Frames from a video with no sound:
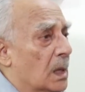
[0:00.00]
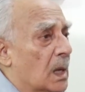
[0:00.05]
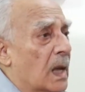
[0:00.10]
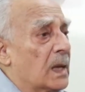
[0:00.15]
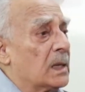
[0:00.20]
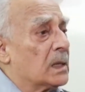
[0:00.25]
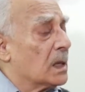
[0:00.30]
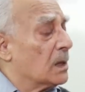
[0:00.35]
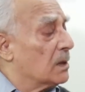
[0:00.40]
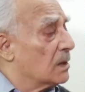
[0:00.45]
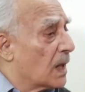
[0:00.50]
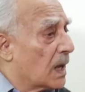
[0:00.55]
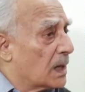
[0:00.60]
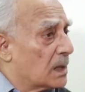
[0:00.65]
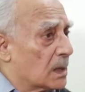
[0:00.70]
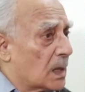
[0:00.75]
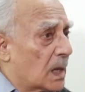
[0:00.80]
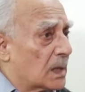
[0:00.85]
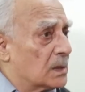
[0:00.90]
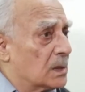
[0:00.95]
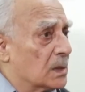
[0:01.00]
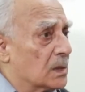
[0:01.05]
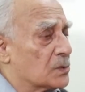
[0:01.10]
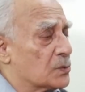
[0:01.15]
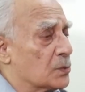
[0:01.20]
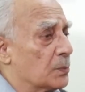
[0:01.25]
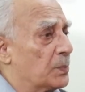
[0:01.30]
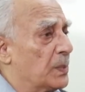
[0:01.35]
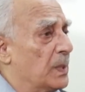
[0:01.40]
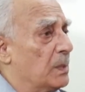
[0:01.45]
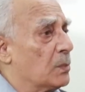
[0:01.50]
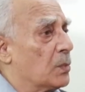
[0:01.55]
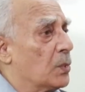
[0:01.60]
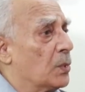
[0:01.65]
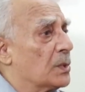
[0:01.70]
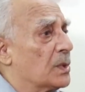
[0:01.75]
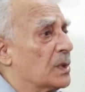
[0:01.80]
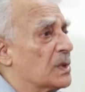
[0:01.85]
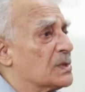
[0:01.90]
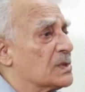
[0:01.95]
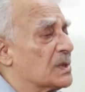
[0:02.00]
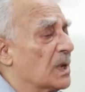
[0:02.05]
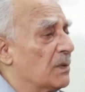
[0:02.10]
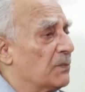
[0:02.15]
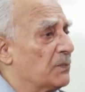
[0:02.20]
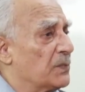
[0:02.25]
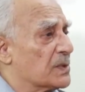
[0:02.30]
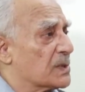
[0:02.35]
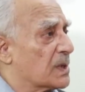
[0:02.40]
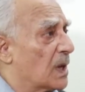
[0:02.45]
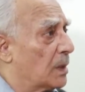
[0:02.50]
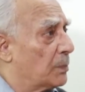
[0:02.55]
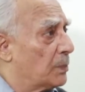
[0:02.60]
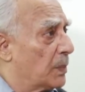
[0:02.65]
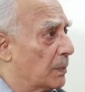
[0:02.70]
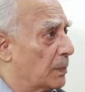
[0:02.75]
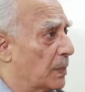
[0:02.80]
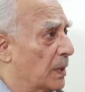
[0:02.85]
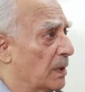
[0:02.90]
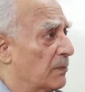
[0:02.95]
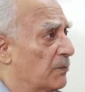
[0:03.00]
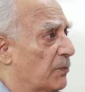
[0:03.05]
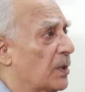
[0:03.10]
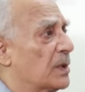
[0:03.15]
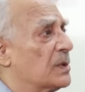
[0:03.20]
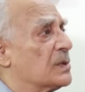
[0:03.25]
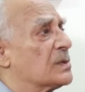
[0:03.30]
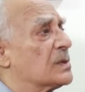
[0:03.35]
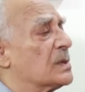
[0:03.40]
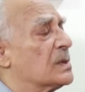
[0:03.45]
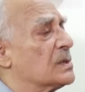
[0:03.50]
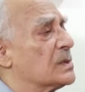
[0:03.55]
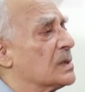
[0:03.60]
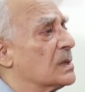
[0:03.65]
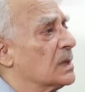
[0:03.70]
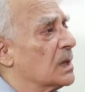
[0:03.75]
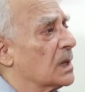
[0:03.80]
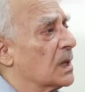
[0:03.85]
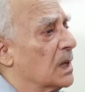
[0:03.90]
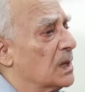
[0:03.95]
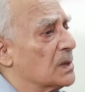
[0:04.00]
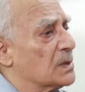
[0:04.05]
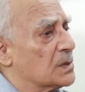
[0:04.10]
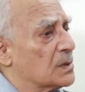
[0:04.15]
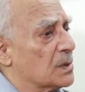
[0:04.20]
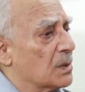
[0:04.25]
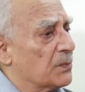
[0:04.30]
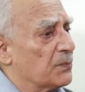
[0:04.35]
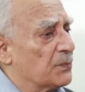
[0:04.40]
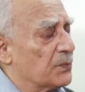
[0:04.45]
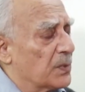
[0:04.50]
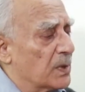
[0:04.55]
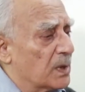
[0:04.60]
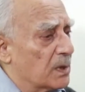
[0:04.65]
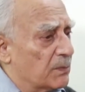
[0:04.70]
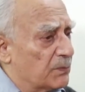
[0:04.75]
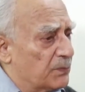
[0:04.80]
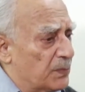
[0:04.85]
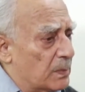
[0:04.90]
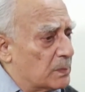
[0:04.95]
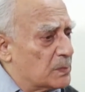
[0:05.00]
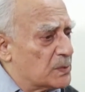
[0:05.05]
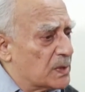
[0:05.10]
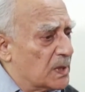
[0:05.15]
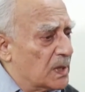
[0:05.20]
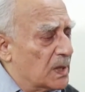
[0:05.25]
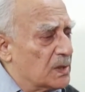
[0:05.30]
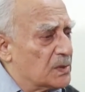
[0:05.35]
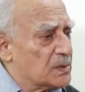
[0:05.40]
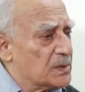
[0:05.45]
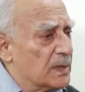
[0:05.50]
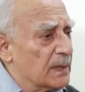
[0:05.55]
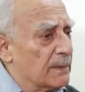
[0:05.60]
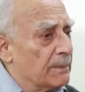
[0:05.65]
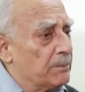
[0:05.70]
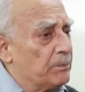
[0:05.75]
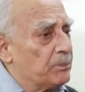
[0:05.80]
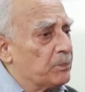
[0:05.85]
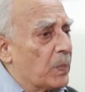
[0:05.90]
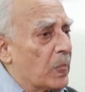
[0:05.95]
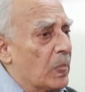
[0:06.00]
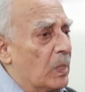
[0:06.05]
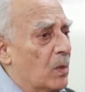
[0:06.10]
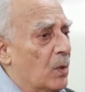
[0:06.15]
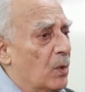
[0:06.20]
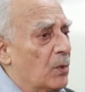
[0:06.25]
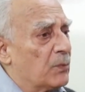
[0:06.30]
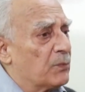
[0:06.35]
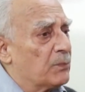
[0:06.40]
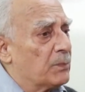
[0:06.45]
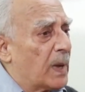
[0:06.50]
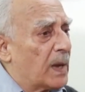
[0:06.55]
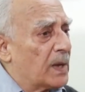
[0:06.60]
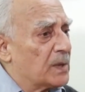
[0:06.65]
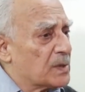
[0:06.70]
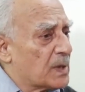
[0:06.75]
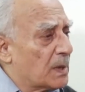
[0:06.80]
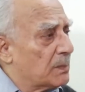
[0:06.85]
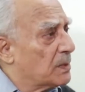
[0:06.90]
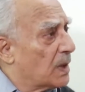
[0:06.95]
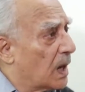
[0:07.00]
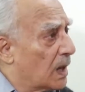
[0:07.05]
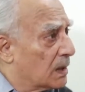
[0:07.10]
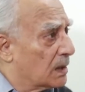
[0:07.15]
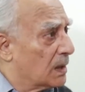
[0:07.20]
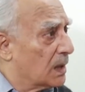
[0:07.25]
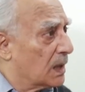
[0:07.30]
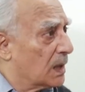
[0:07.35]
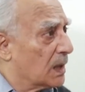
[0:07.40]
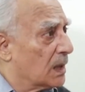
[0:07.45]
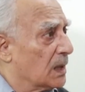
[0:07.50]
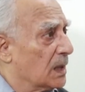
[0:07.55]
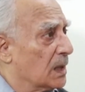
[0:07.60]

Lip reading: And in that, I think Supreme Court itself is culpable. For instance, in the case of famous case of Bal Thackeray,